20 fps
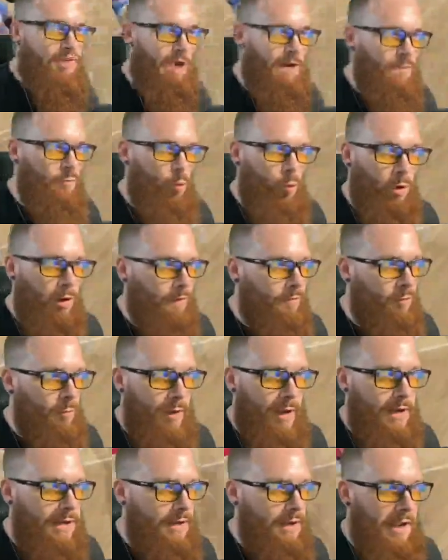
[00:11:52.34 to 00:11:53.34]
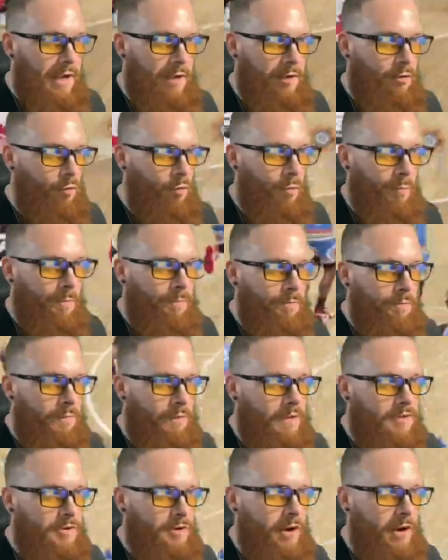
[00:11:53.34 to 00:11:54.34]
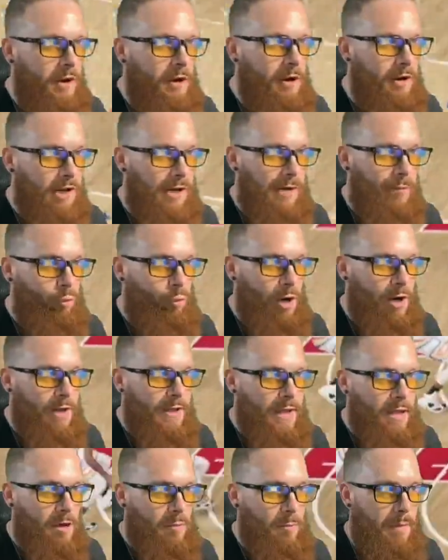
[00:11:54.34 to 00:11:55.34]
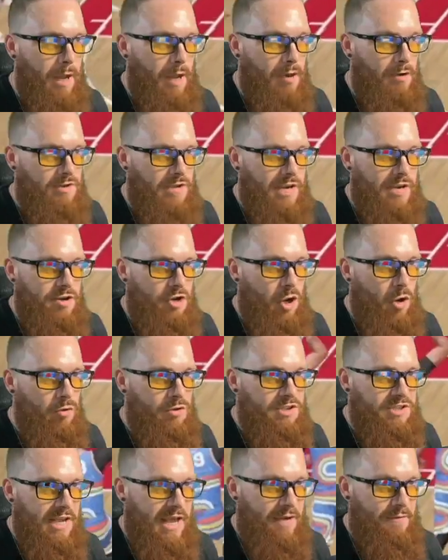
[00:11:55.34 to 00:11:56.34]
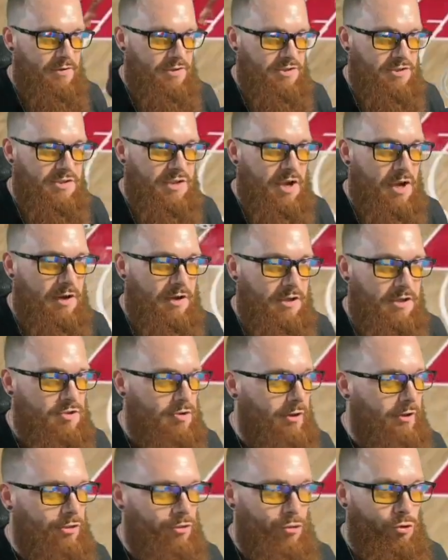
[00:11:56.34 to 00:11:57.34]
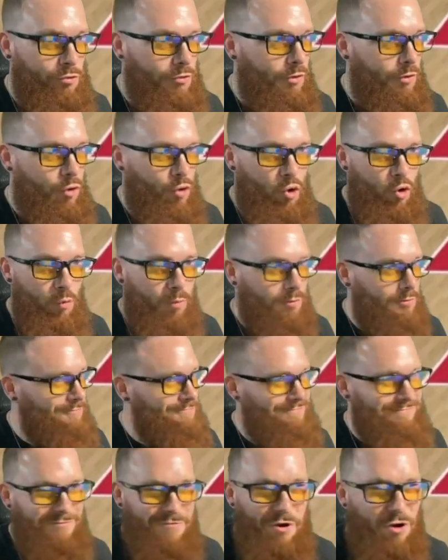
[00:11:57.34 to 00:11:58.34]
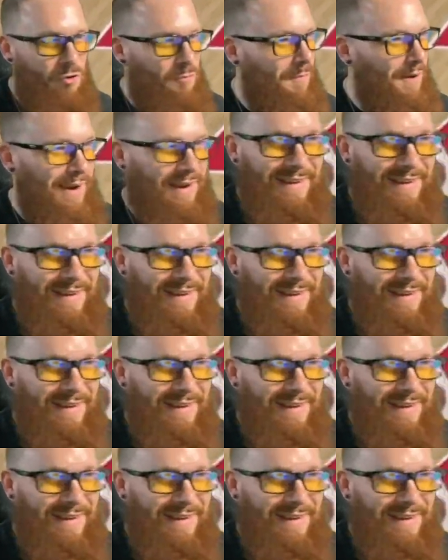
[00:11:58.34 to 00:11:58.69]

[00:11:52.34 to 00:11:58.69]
everywhere from any angle. So here I am running out of bounds. I know Savage is cutting, so I throw the oop. Oh my